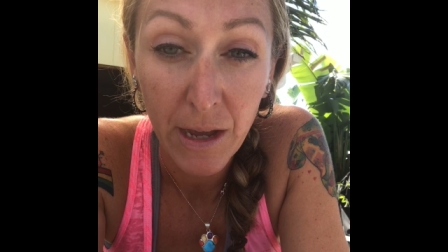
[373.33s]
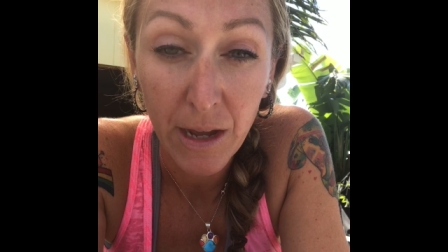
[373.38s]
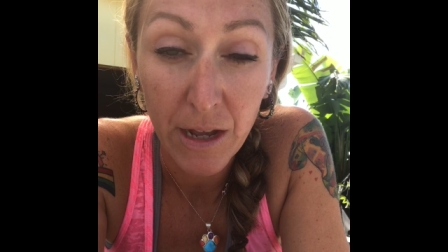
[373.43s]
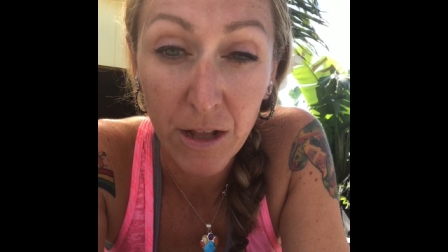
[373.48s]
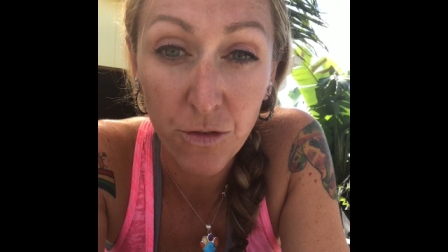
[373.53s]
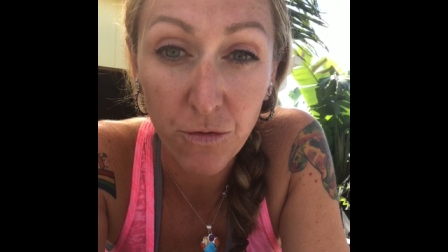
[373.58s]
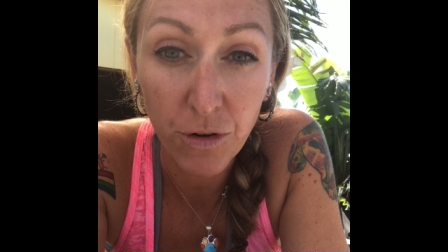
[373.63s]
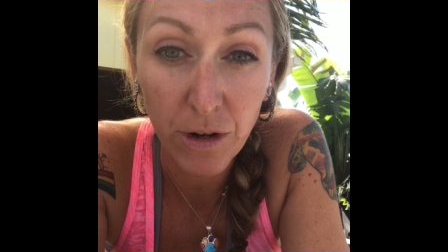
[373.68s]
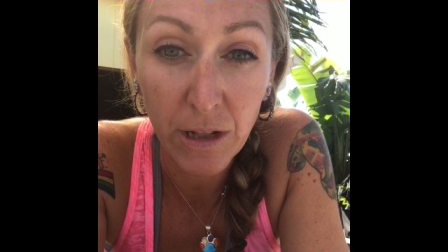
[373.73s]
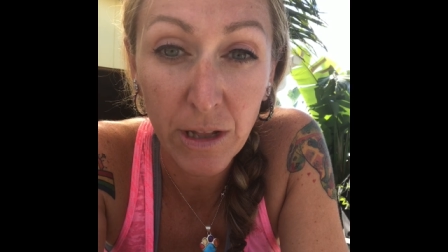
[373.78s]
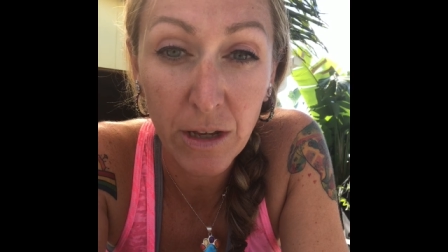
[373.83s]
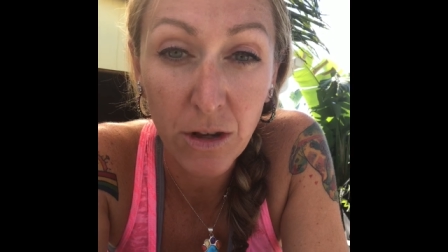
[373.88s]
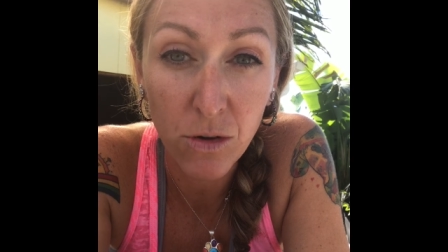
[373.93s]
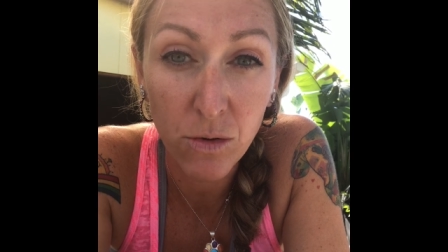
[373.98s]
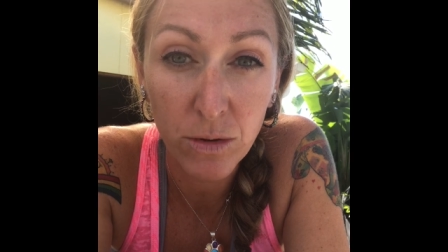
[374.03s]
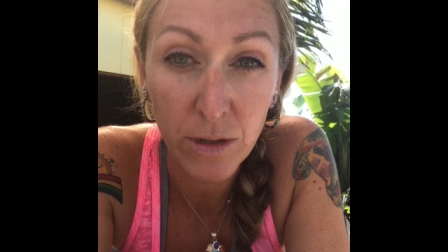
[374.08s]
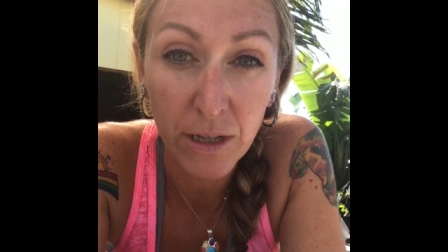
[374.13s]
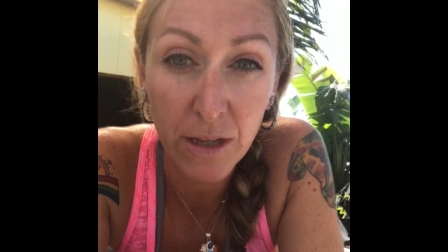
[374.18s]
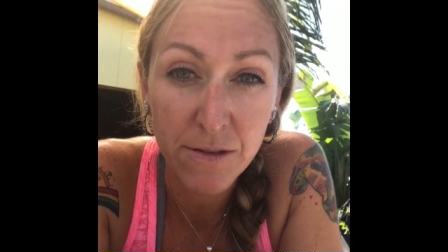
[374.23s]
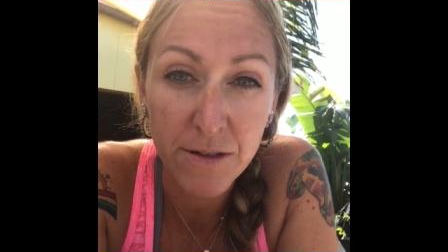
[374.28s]
It's really
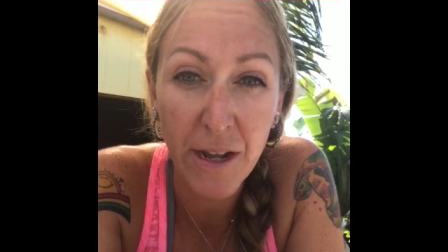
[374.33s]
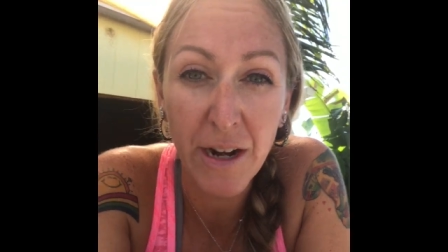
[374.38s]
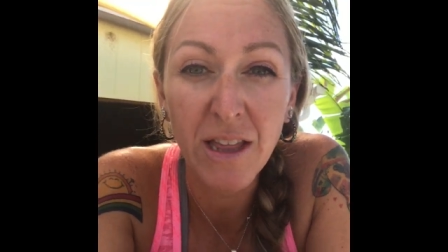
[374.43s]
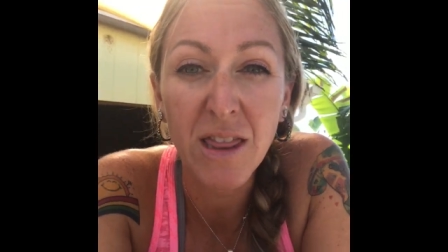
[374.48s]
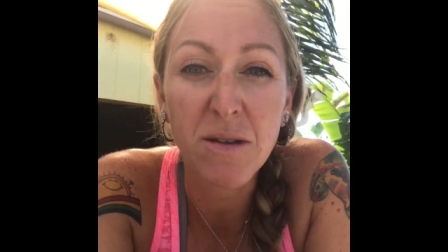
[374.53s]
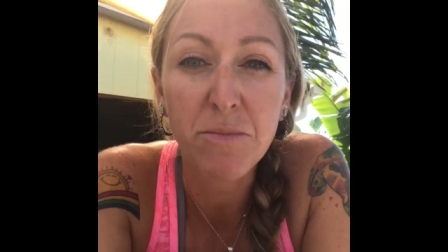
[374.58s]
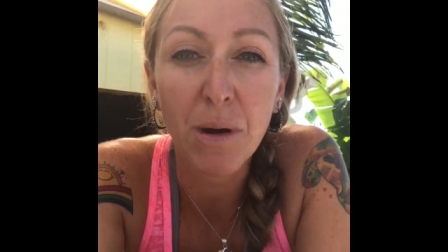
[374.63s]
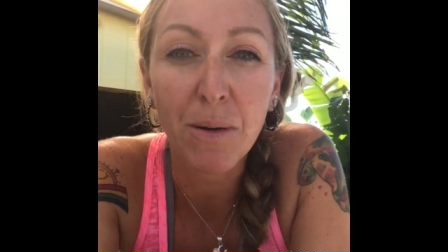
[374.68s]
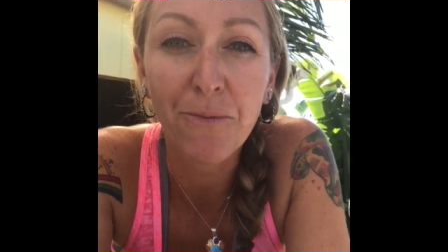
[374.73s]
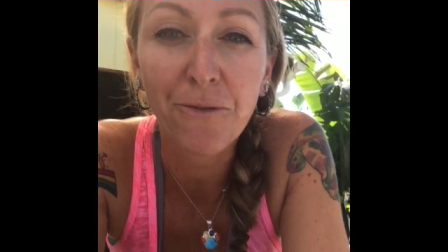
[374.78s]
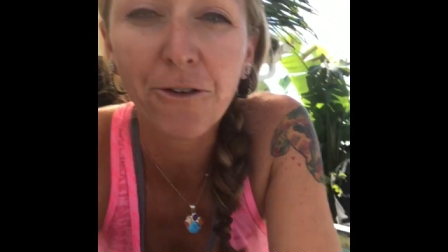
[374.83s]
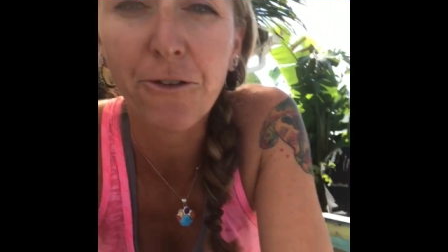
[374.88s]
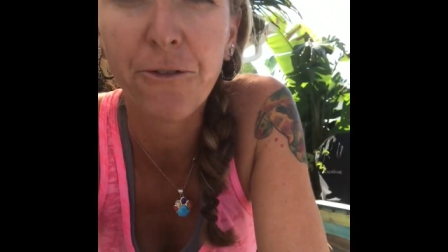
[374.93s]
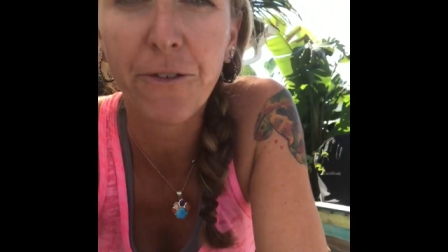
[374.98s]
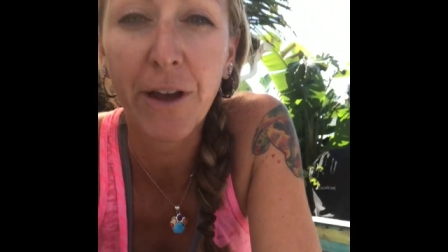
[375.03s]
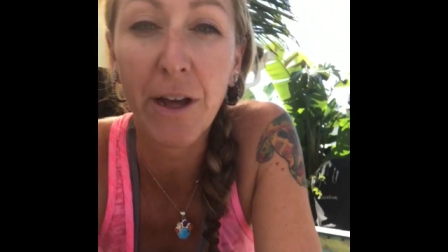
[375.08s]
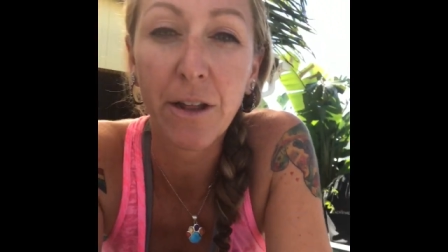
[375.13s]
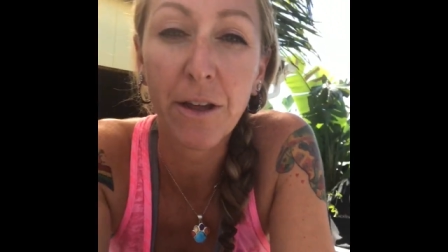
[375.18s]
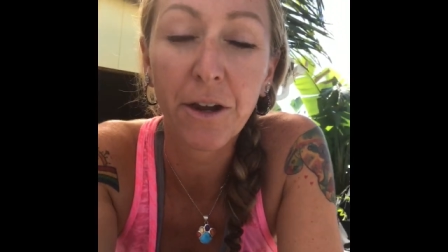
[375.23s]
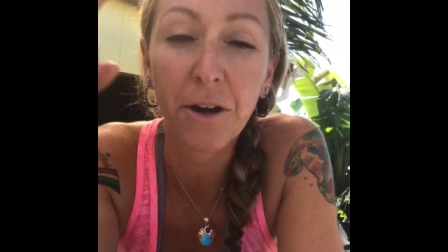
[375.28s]
only setting them up for
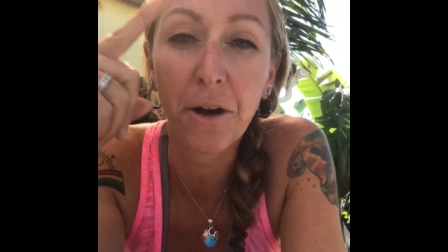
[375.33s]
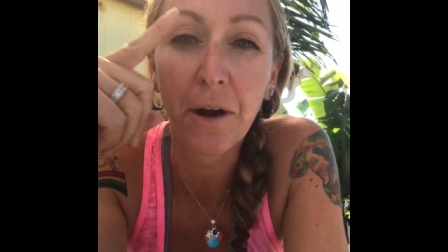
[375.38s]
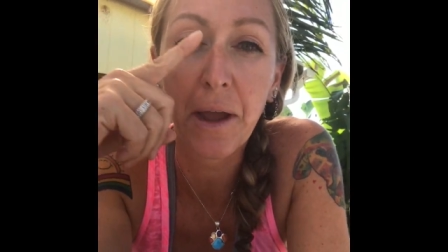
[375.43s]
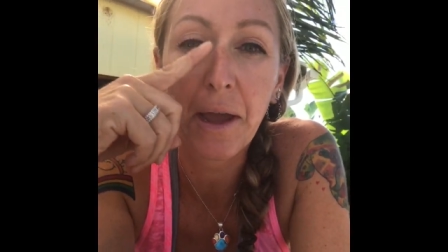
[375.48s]
failure,